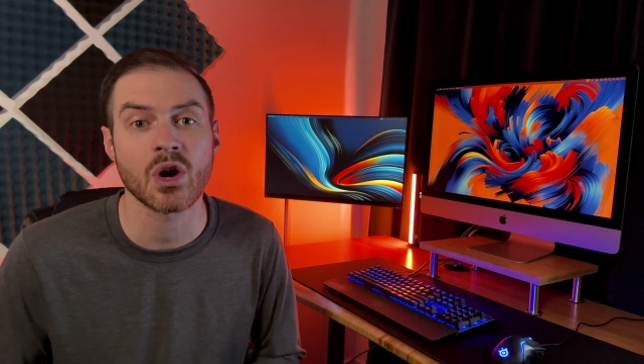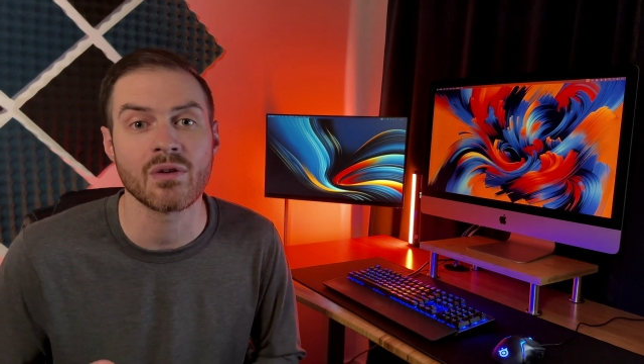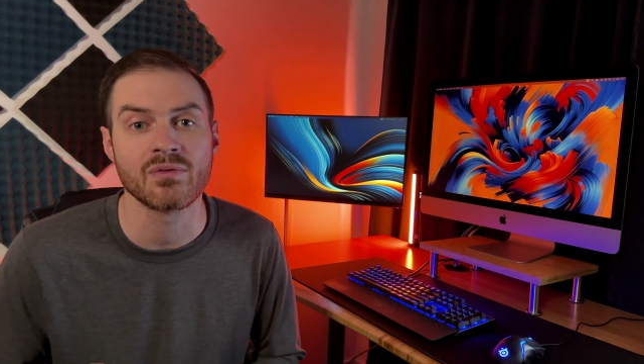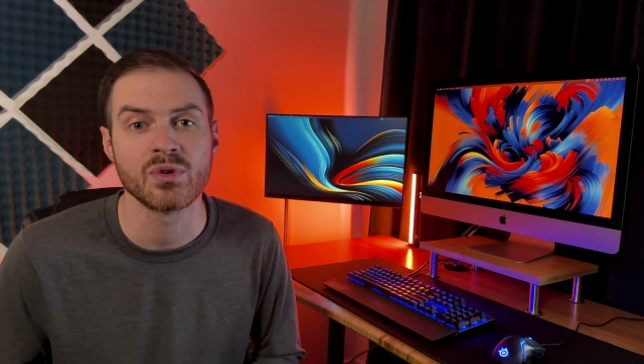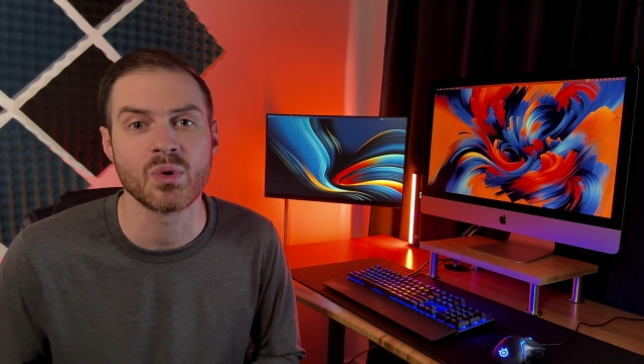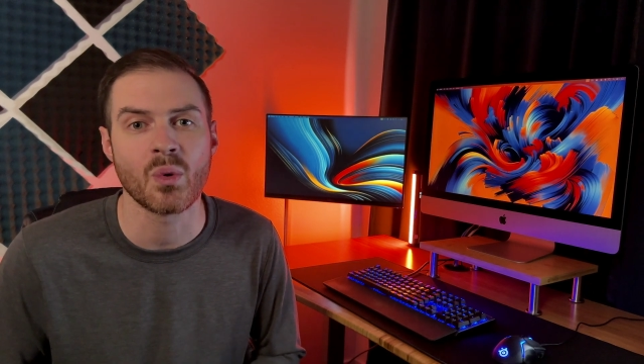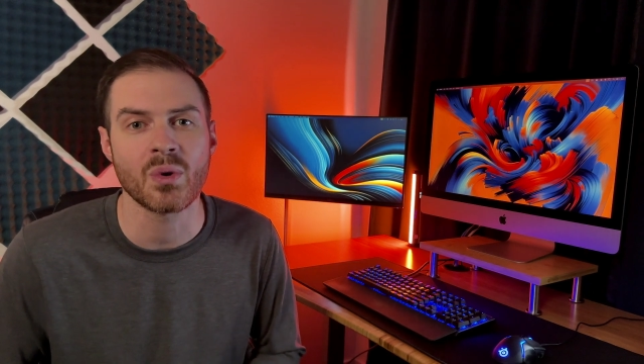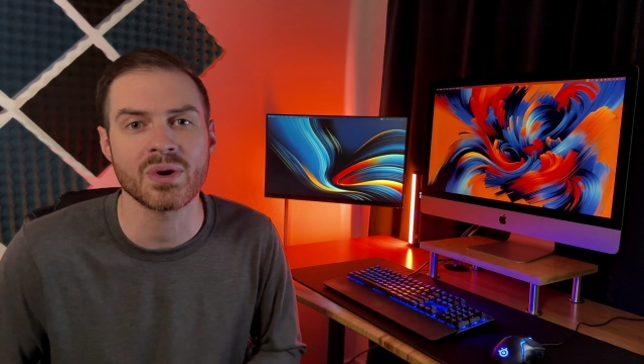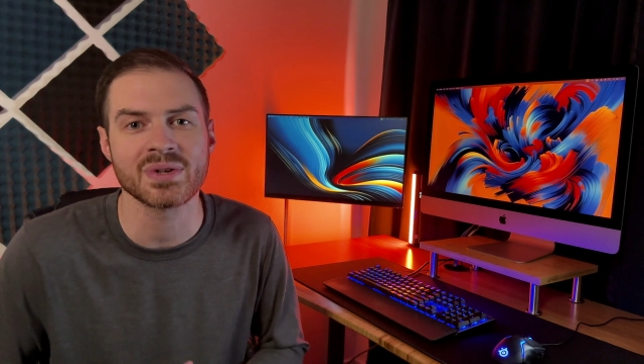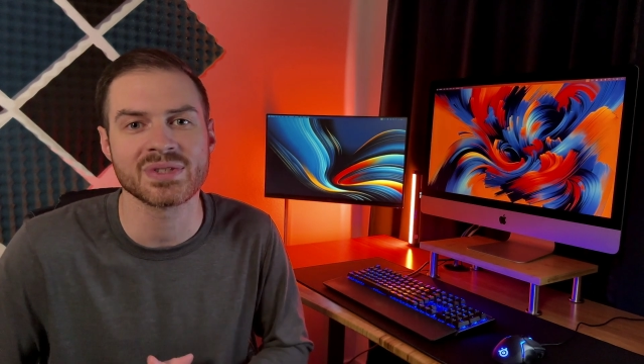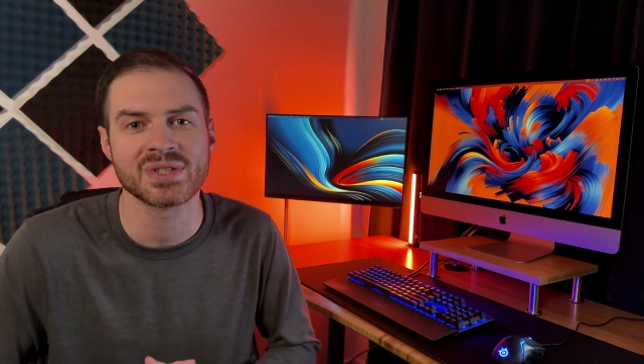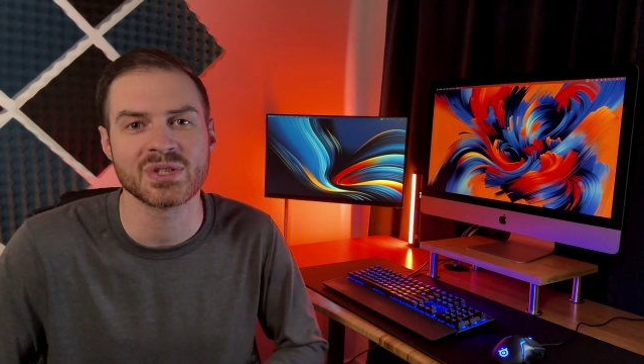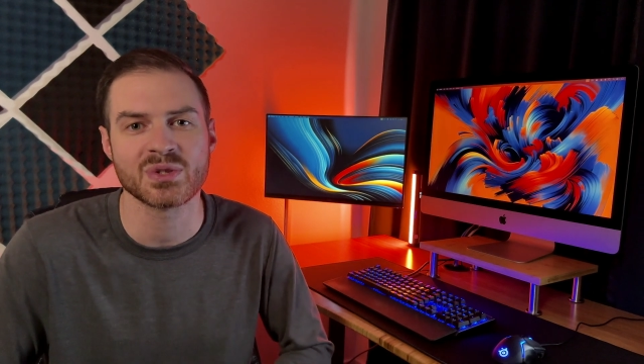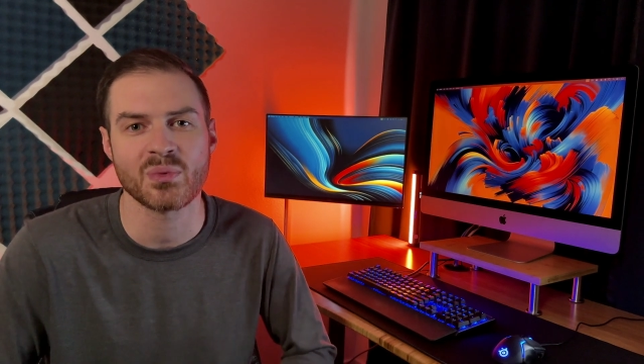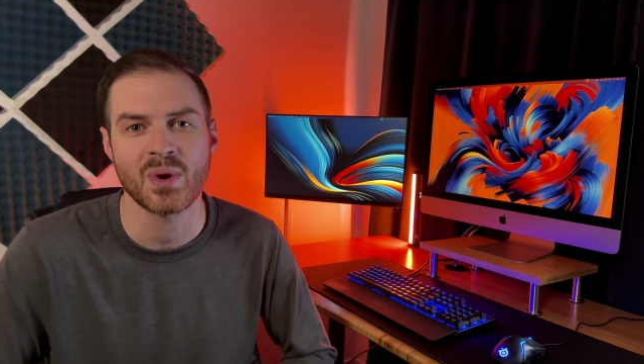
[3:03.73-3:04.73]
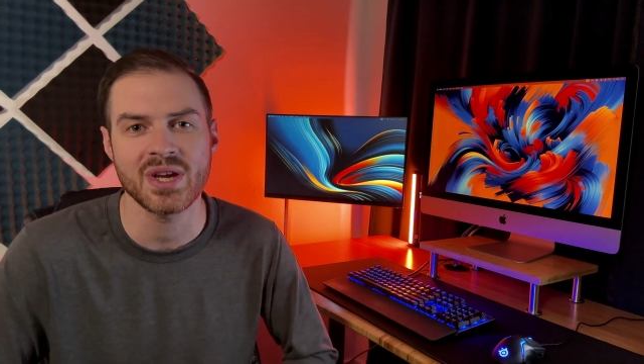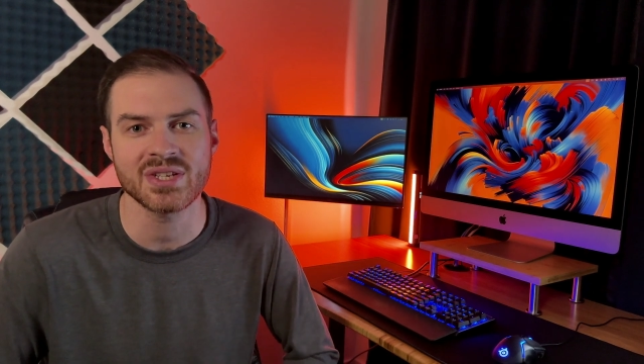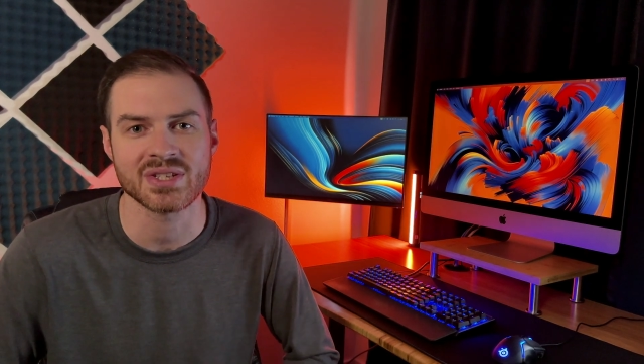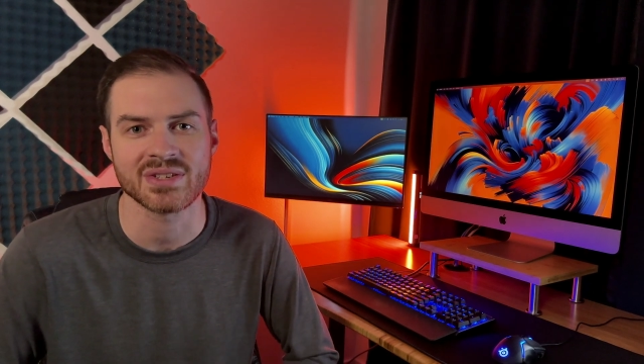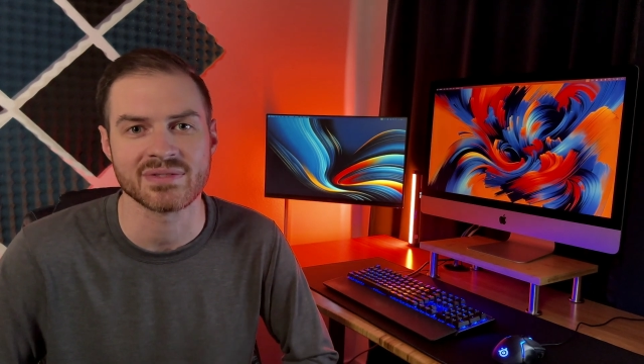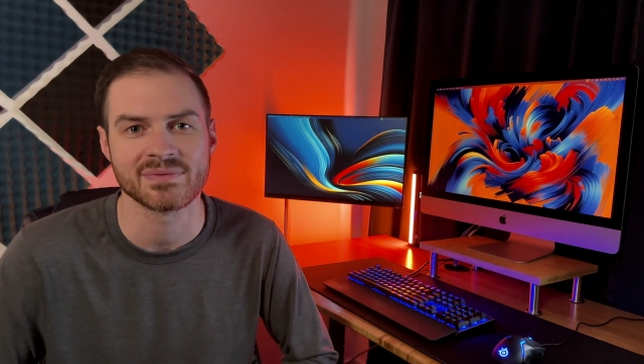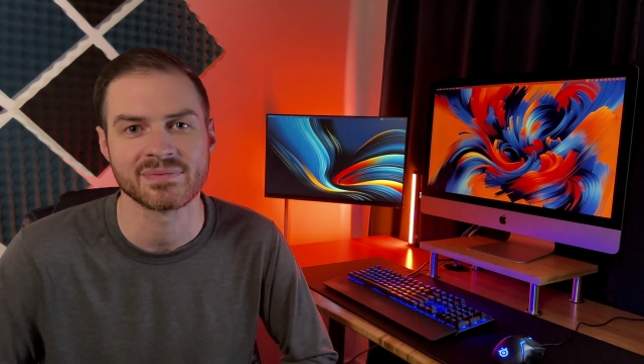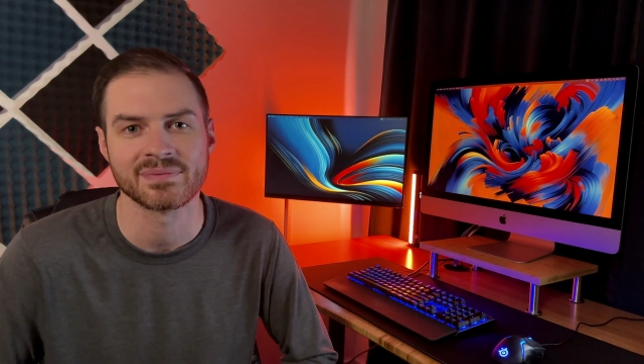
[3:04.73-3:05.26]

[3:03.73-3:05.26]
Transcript: of your situation.